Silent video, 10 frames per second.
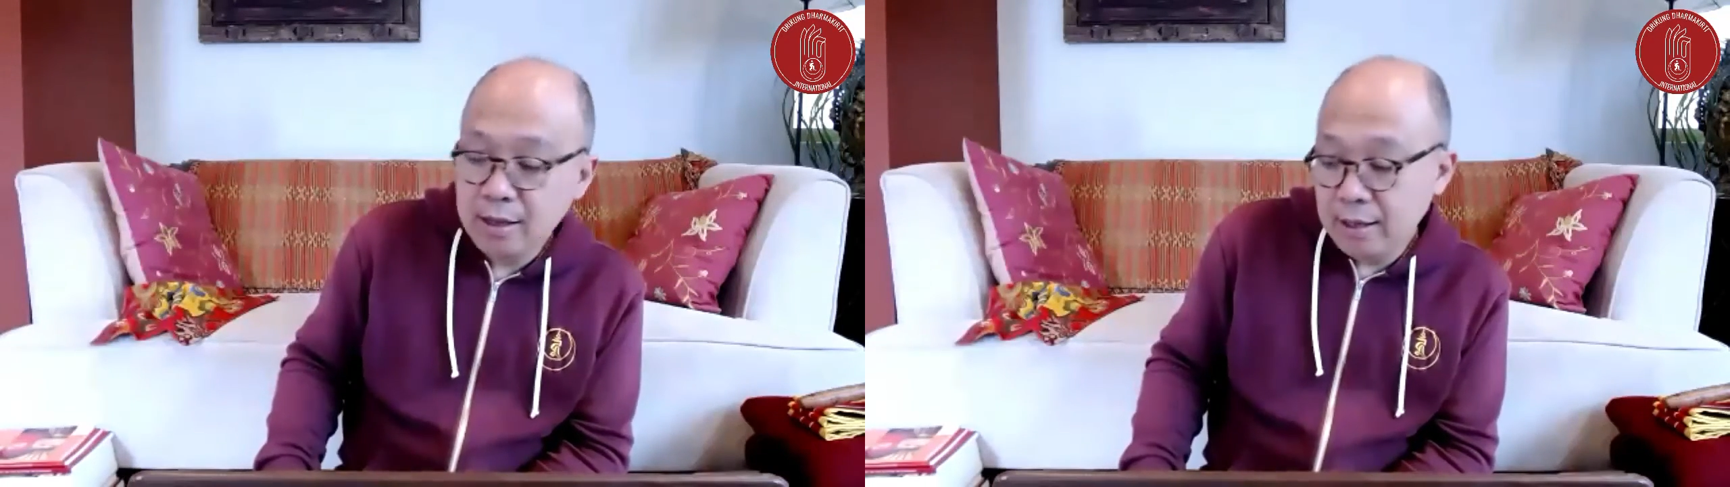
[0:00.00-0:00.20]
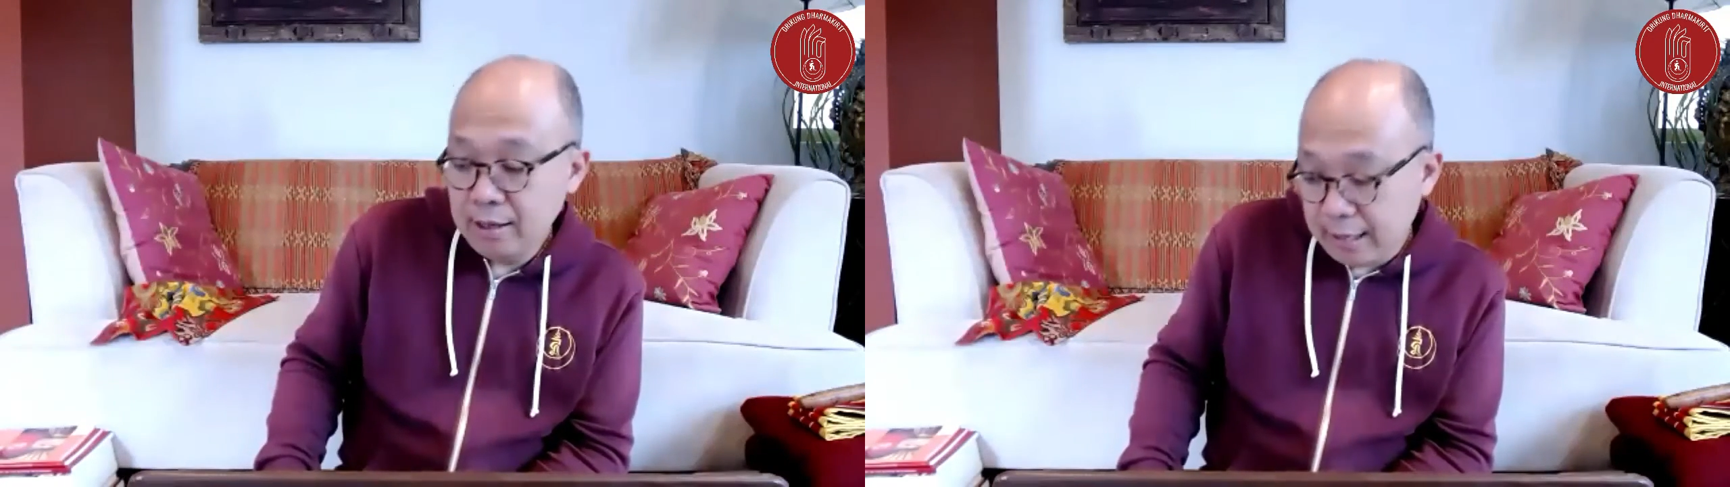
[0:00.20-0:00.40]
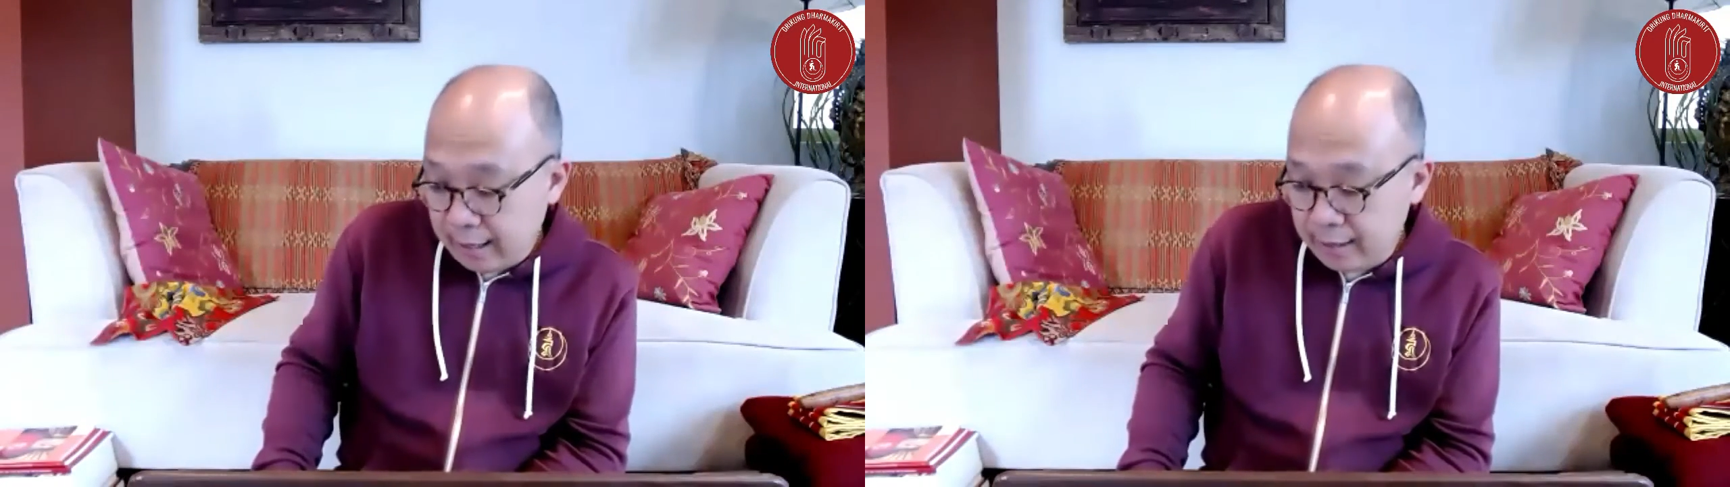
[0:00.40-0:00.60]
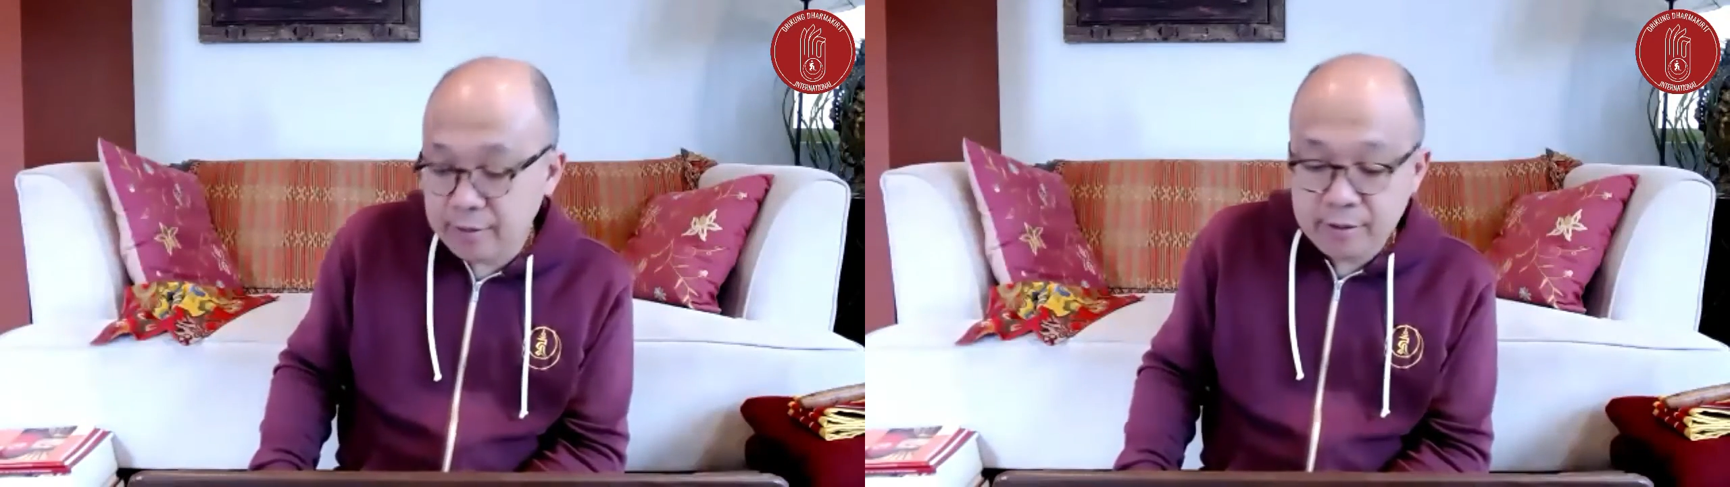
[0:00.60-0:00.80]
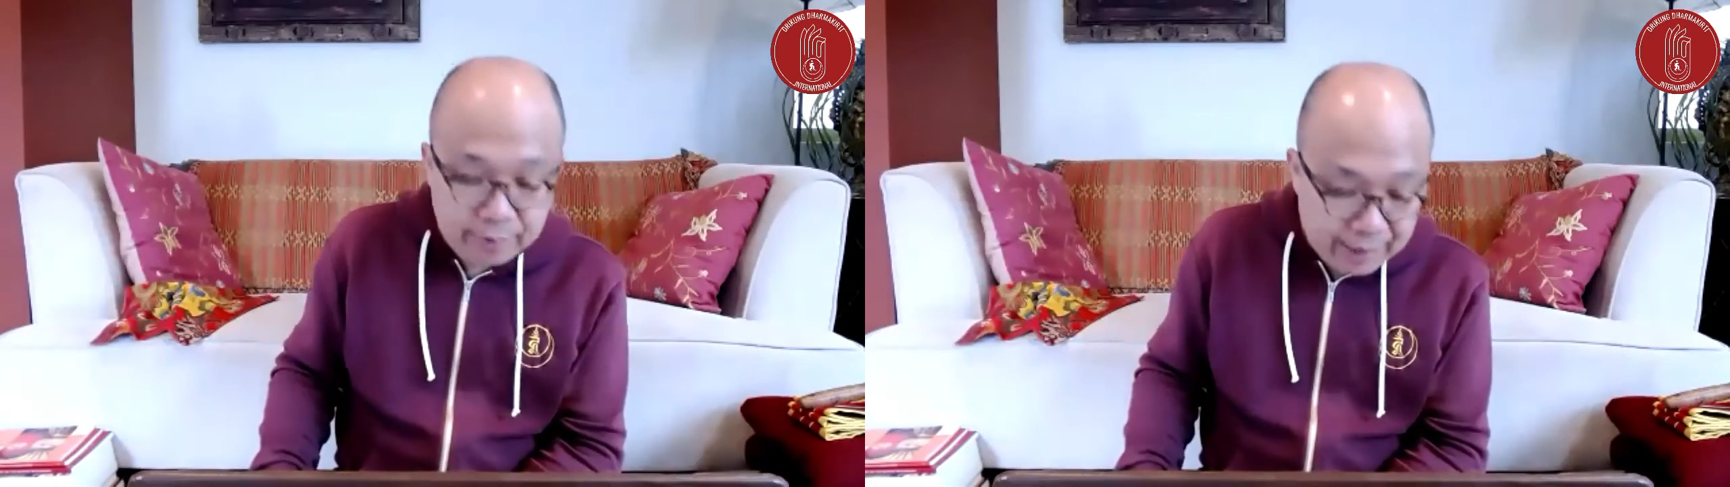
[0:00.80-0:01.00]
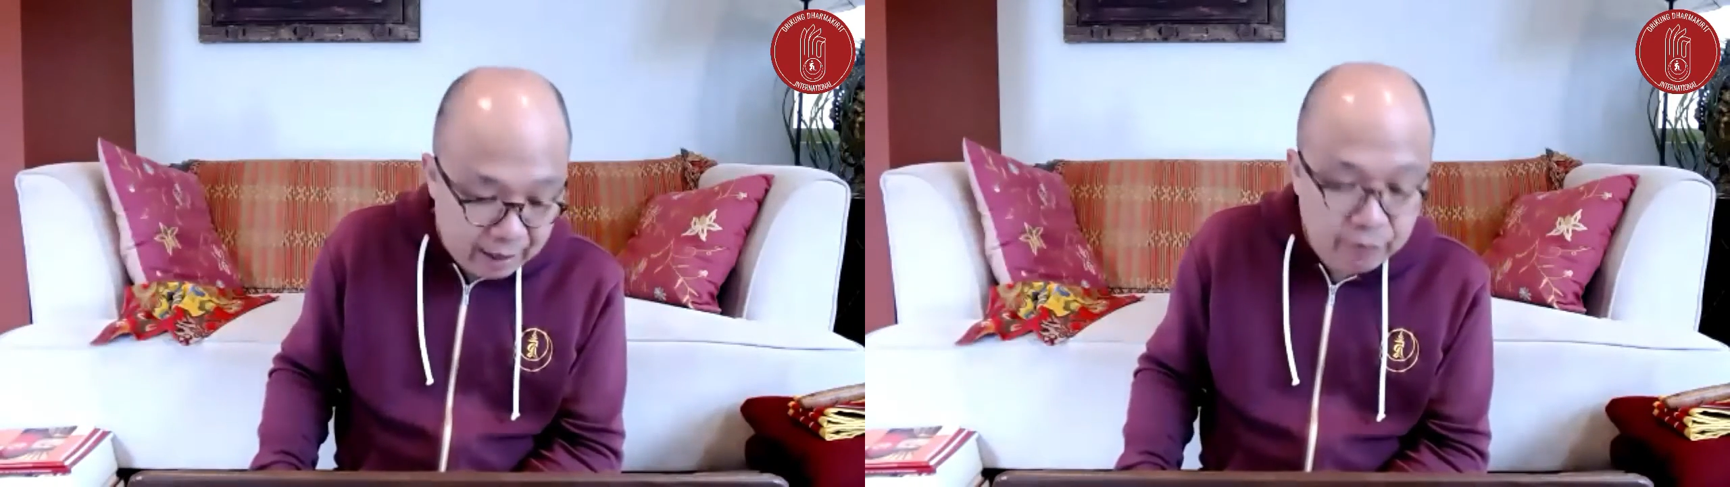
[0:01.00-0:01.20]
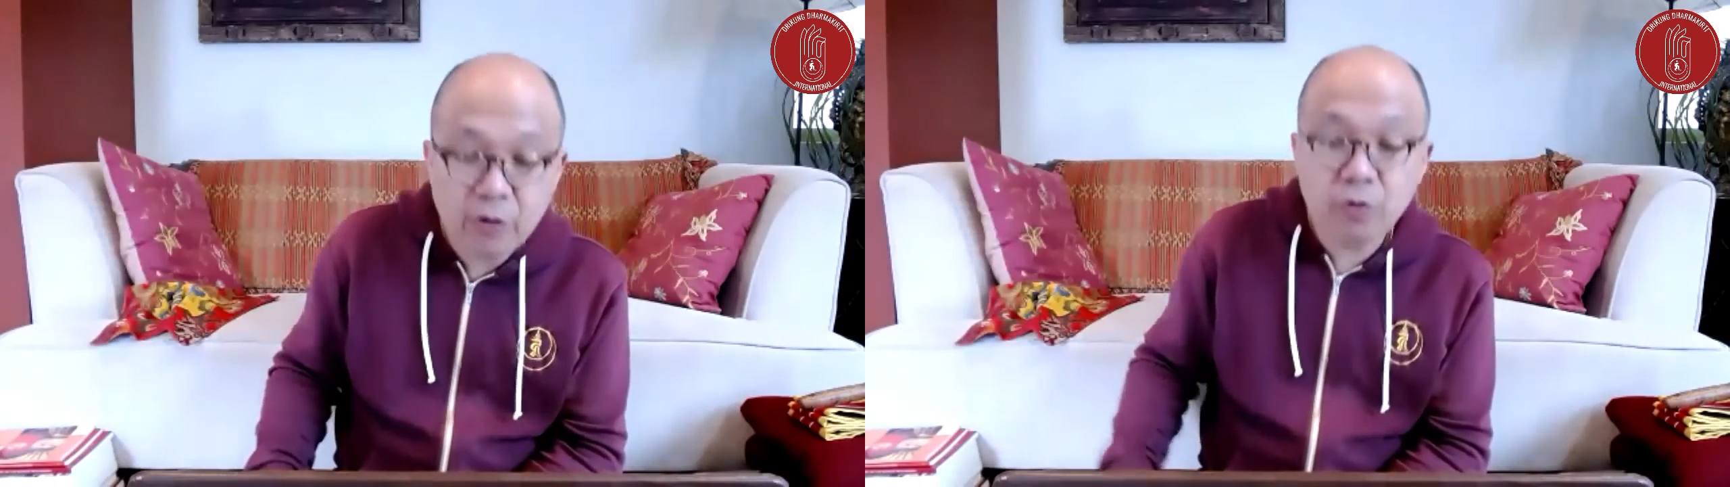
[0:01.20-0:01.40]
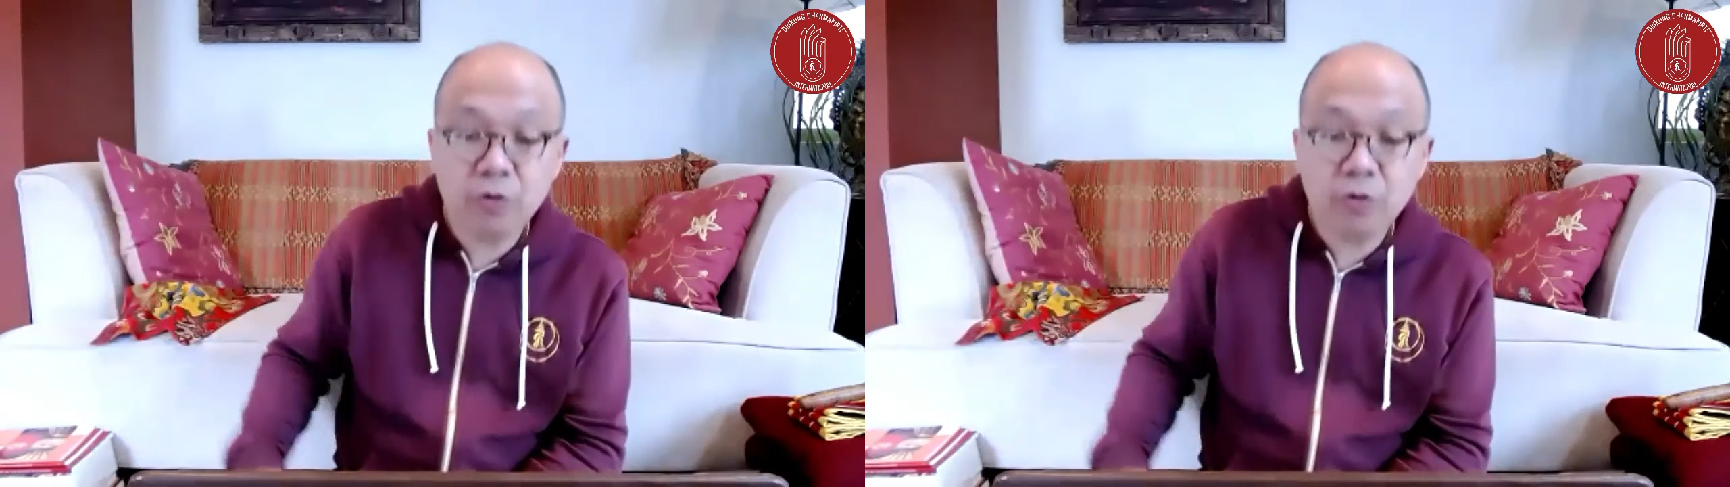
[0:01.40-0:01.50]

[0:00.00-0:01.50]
And that view